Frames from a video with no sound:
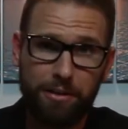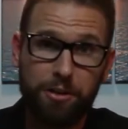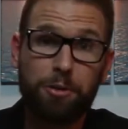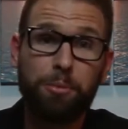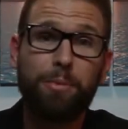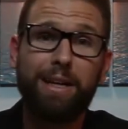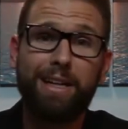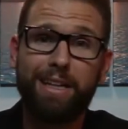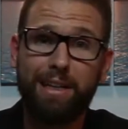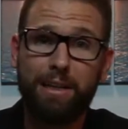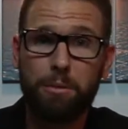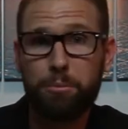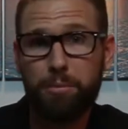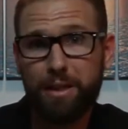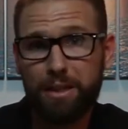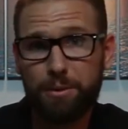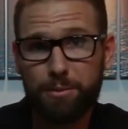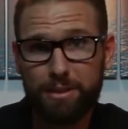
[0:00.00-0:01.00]
you're making a
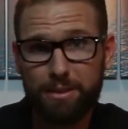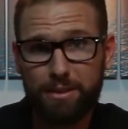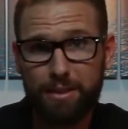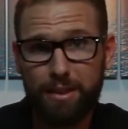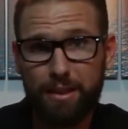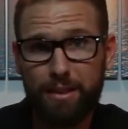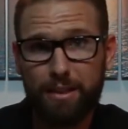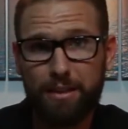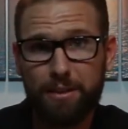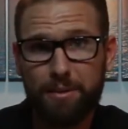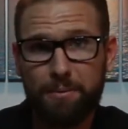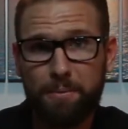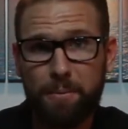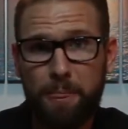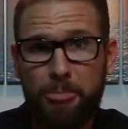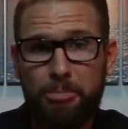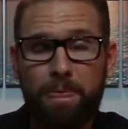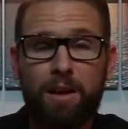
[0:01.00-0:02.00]
big mistake.
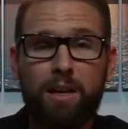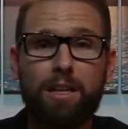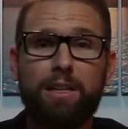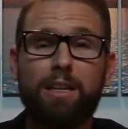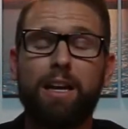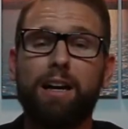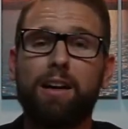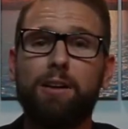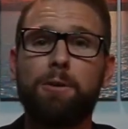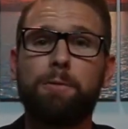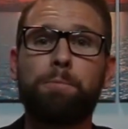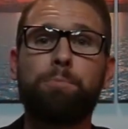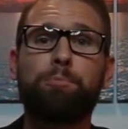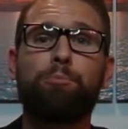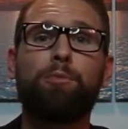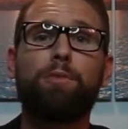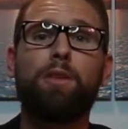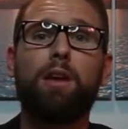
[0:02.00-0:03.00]
Now,
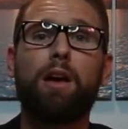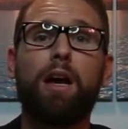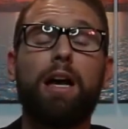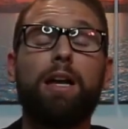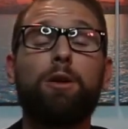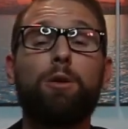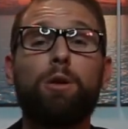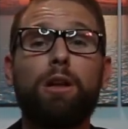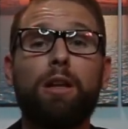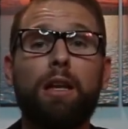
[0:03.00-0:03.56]
I know a